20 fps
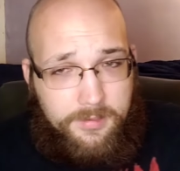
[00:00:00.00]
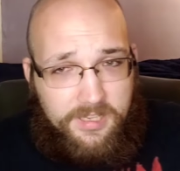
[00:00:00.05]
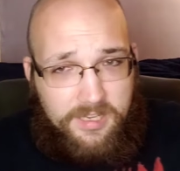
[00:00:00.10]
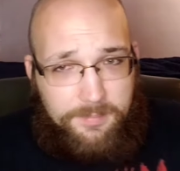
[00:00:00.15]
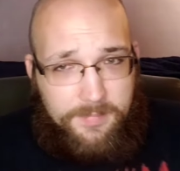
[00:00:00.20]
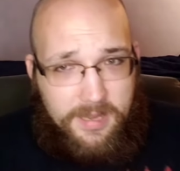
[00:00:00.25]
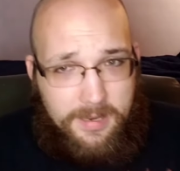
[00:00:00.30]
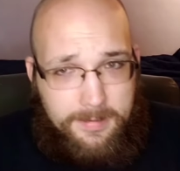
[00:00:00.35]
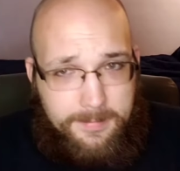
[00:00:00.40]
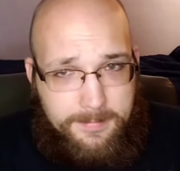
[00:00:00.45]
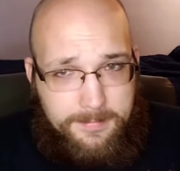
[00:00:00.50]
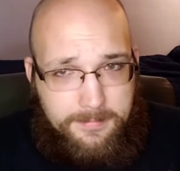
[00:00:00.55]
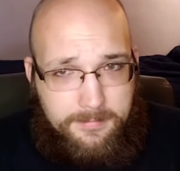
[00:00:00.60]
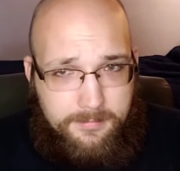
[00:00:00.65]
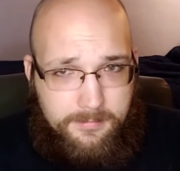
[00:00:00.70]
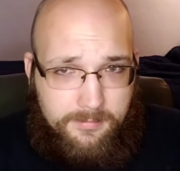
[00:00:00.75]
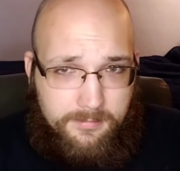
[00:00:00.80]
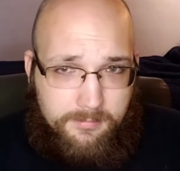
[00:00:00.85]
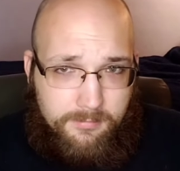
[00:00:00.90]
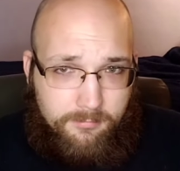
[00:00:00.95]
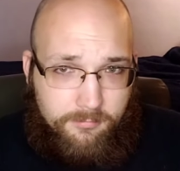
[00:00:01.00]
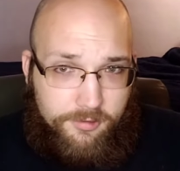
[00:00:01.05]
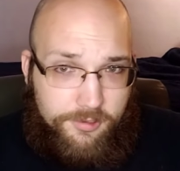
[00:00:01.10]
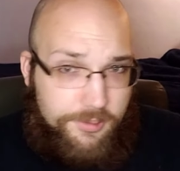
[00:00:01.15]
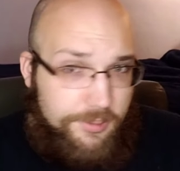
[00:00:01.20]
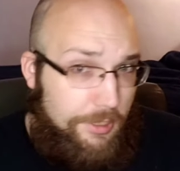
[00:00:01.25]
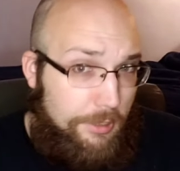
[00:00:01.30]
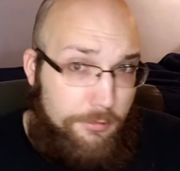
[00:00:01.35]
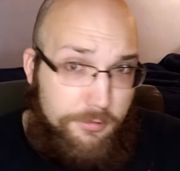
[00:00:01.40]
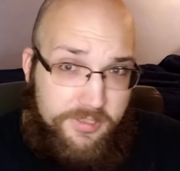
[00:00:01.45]
Come on.
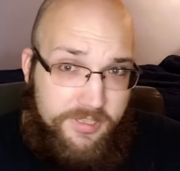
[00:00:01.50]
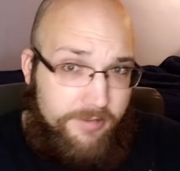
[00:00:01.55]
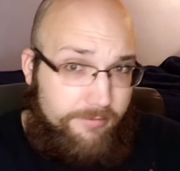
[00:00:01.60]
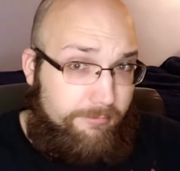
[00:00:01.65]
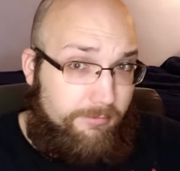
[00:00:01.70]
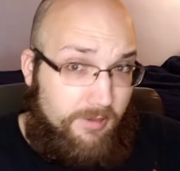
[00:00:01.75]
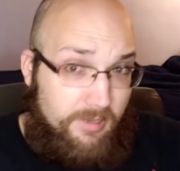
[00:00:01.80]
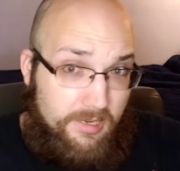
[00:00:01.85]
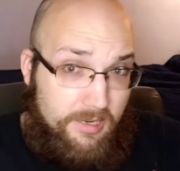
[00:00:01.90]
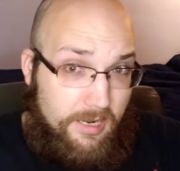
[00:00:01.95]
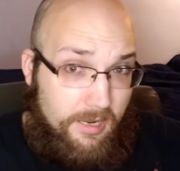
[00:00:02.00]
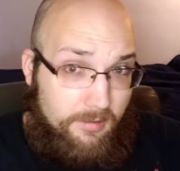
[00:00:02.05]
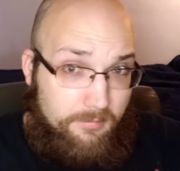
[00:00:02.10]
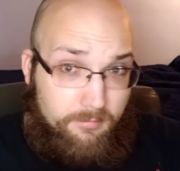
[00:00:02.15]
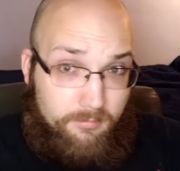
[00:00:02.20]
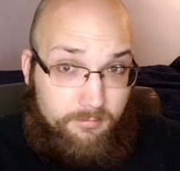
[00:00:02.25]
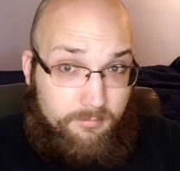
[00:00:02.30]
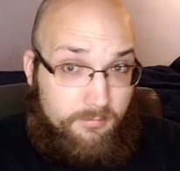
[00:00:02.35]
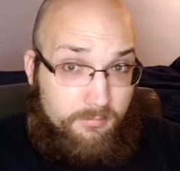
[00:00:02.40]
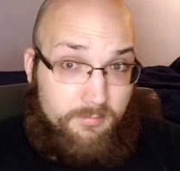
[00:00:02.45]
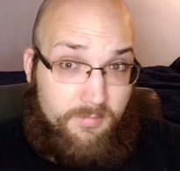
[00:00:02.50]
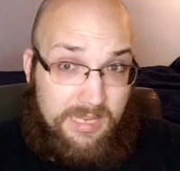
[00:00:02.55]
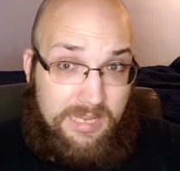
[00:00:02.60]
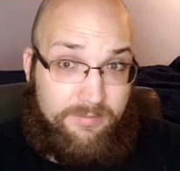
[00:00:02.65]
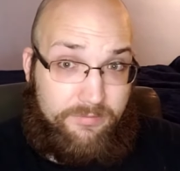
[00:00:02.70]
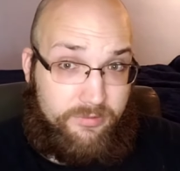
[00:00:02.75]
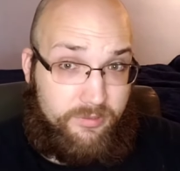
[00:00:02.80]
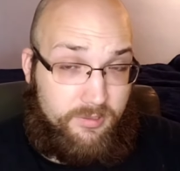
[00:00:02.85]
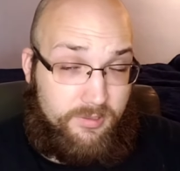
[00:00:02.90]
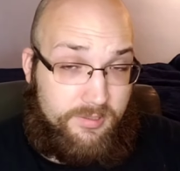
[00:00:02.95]
Two different
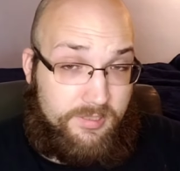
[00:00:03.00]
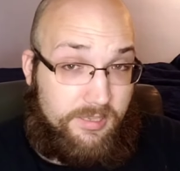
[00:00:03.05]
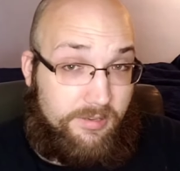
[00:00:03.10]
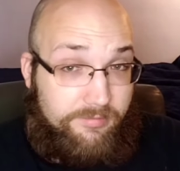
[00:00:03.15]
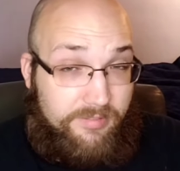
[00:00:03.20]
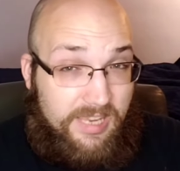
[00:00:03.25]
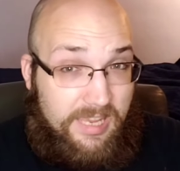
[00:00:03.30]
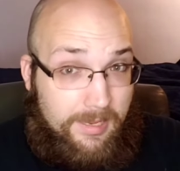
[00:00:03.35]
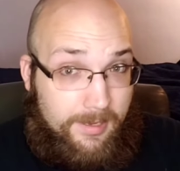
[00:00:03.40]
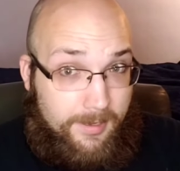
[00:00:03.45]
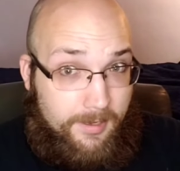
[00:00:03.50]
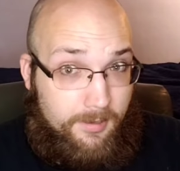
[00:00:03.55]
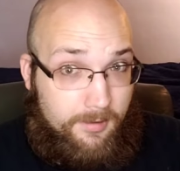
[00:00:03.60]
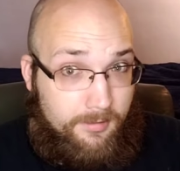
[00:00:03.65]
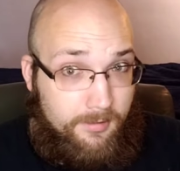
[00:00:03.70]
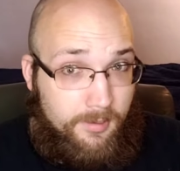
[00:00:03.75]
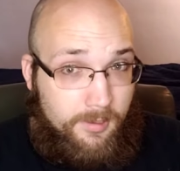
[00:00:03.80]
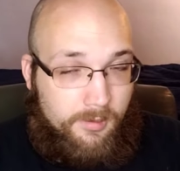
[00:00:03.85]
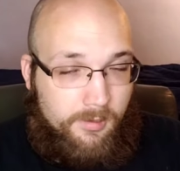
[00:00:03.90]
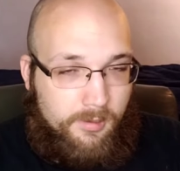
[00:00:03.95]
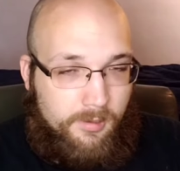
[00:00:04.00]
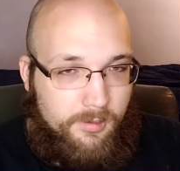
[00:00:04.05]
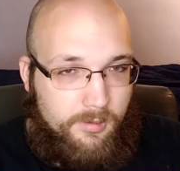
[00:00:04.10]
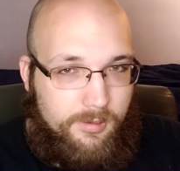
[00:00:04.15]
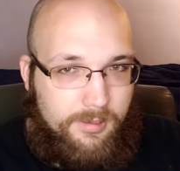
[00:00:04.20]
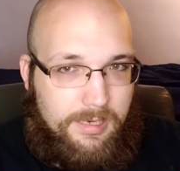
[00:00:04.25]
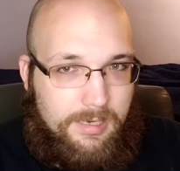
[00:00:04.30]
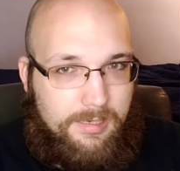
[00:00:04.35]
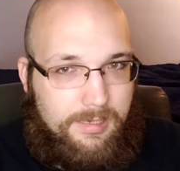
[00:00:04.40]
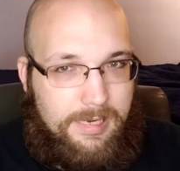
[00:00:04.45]
levels of ki.
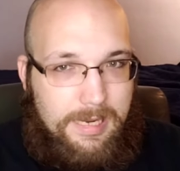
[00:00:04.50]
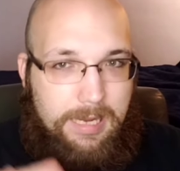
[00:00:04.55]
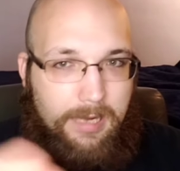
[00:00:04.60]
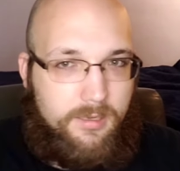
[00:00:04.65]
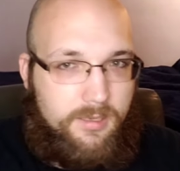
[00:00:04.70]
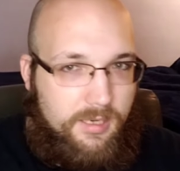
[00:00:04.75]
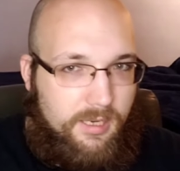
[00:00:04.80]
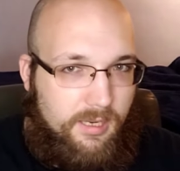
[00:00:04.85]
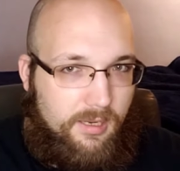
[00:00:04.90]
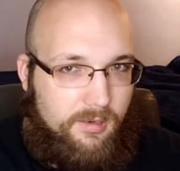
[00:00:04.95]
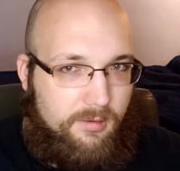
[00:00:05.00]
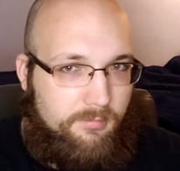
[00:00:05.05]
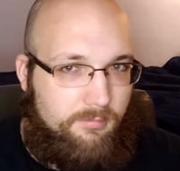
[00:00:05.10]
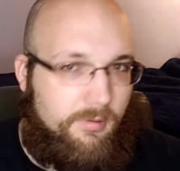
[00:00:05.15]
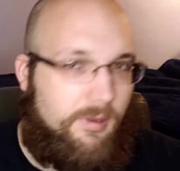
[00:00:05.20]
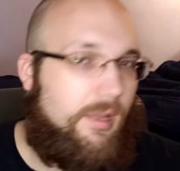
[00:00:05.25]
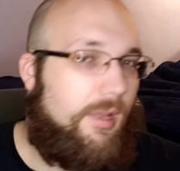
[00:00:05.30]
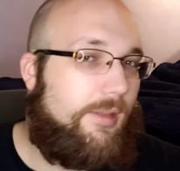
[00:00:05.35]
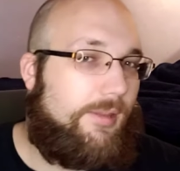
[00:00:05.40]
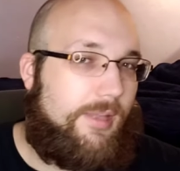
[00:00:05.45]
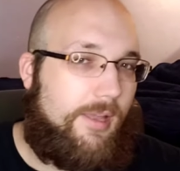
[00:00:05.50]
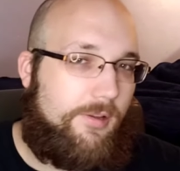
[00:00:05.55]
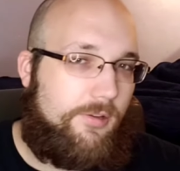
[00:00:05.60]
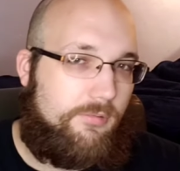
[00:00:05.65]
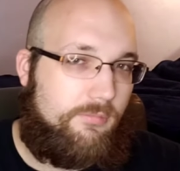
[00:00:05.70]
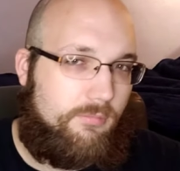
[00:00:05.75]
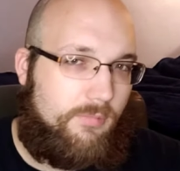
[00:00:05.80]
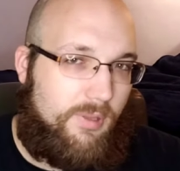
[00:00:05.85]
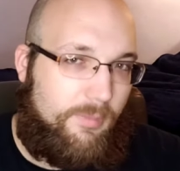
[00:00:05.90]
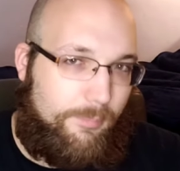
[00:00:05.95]
You got God ki, and
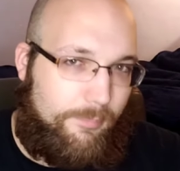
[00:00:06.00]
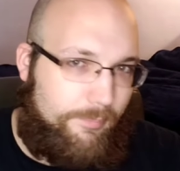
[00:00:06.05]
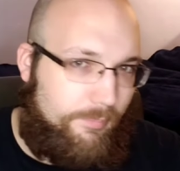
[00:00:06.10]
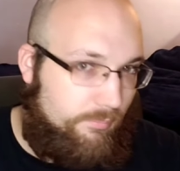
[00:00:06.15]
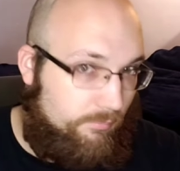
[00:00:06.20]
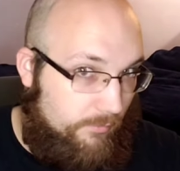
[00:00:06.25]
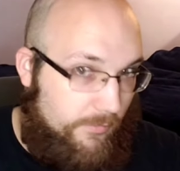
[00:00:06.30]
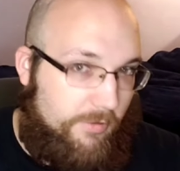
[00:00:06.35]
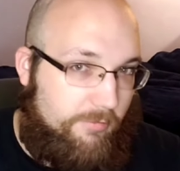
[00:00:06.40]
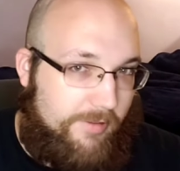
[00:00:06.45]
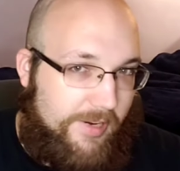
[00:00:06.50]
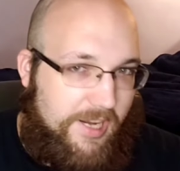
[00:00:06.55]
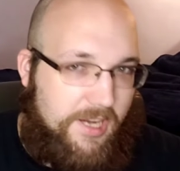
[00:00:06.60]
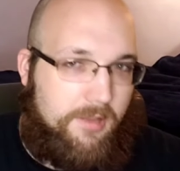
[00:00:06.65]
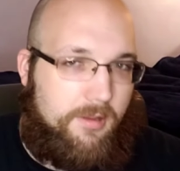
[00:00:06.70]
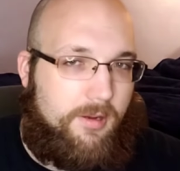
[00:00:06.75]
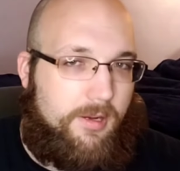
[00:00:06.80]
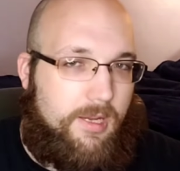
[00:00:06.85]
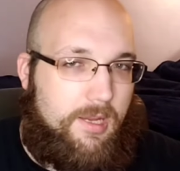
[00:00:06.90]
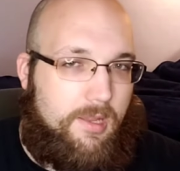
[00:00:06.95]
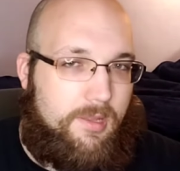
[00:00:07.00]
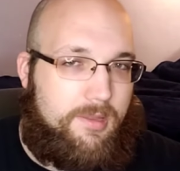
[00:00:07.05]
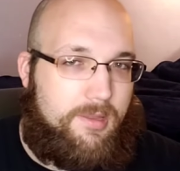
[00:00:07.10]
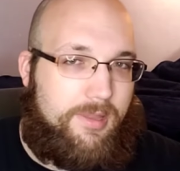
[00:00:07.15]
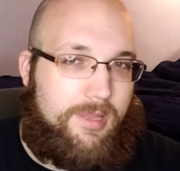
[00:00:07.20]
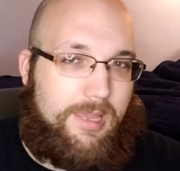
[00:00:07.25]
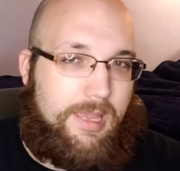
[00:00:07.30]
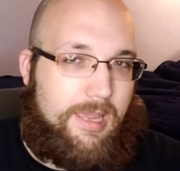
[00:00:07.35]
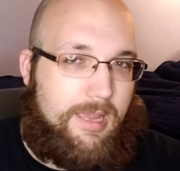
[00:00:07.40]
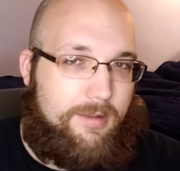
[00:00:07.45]
then the regular ki
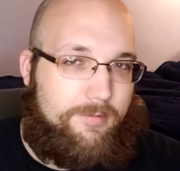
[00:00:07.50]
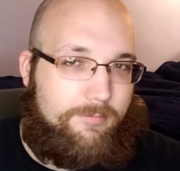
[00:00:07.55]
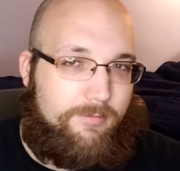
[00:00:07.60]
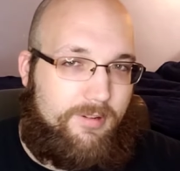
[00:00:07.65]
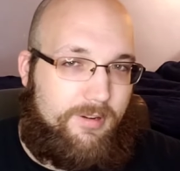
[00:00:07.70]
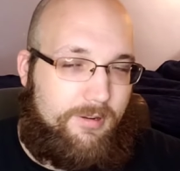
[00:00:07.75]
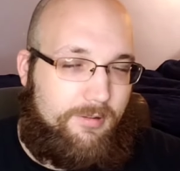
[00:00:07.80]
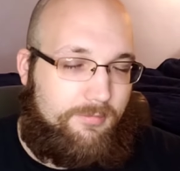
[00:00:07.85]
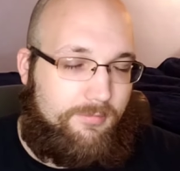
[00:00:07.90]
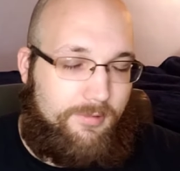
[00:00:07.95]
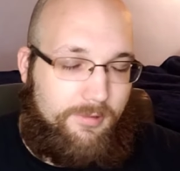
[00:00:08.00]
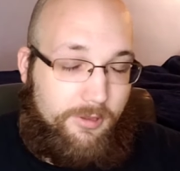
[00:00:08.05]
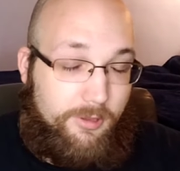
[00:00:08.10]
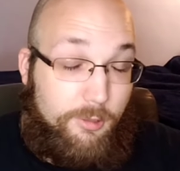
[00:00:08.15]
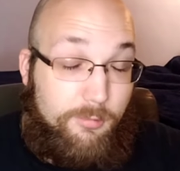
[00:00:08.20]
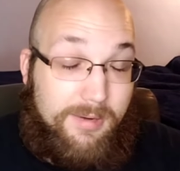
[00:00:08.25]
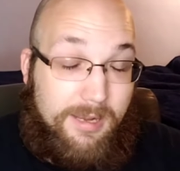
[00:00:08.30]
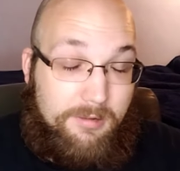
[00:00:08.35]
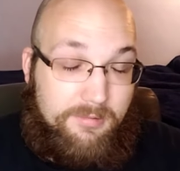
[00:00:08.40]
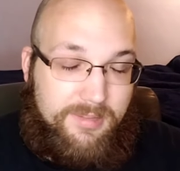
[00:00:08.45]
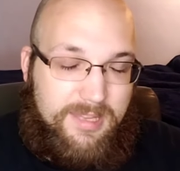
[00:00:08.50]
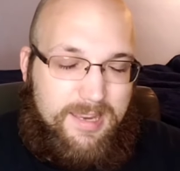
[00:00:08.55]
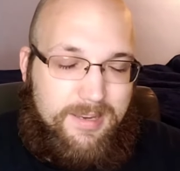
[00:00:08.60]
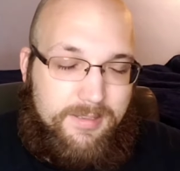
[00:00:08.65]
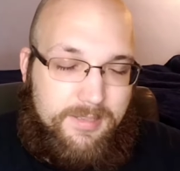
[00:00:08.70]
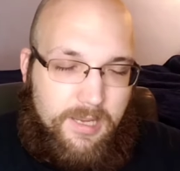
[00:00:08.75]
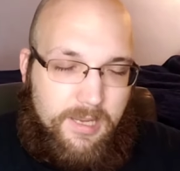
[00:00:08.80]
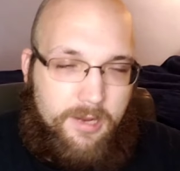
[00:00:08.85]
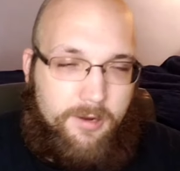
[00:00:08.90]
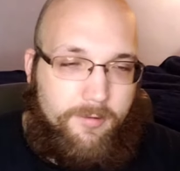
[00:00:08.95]
that they had throughout the
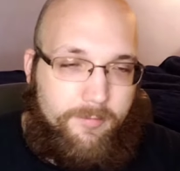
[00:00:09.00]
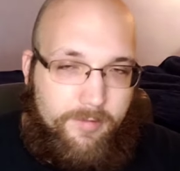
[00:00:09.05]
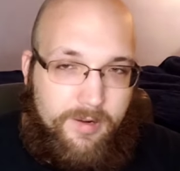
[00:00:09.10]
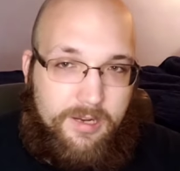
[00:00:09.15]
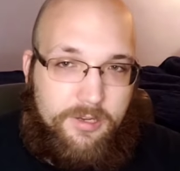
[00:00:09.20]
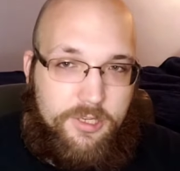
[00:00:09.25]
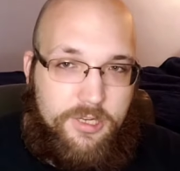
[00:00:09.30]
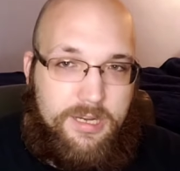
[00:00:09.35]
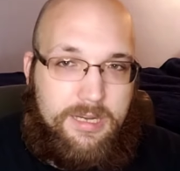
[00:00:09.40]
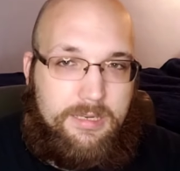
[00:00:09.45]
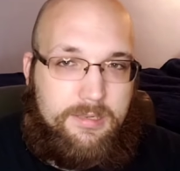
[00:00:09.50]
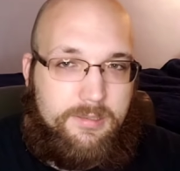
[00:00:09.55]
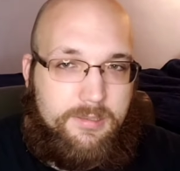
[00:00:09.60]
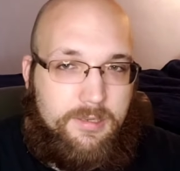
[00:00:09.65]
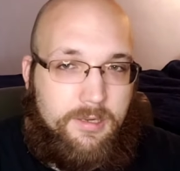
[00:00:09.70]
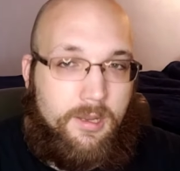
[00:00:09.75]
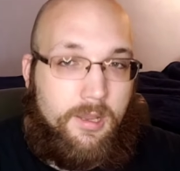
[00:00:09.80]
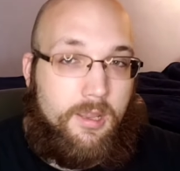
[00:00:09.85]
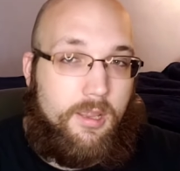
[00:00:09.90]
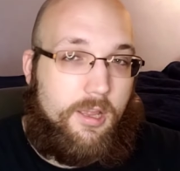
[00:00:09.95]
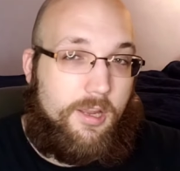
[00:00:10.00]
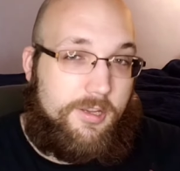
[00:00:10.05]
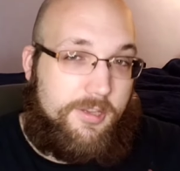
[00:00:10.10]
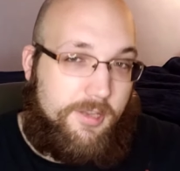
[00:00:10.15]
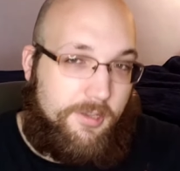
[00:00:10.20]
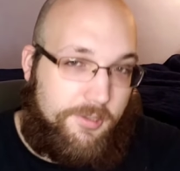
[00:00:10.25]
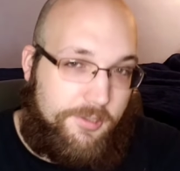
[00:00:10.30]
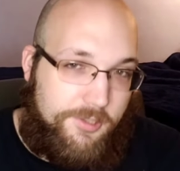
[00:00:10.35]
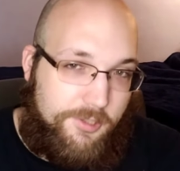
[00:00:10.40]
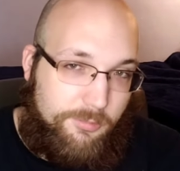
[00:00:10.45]
entire franchise
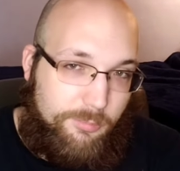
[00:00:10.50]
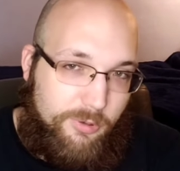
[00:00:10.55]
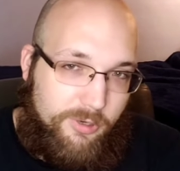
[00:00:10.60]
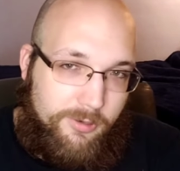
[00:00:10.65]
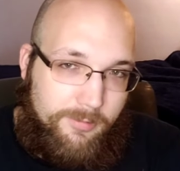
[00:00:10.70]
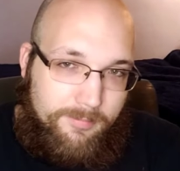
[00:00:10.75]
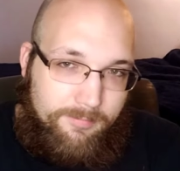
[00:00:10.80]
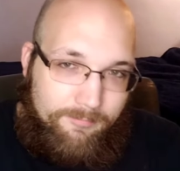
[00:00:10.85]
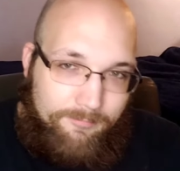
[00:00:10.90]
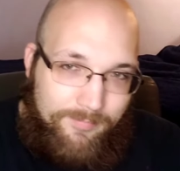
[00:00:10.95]
until Super.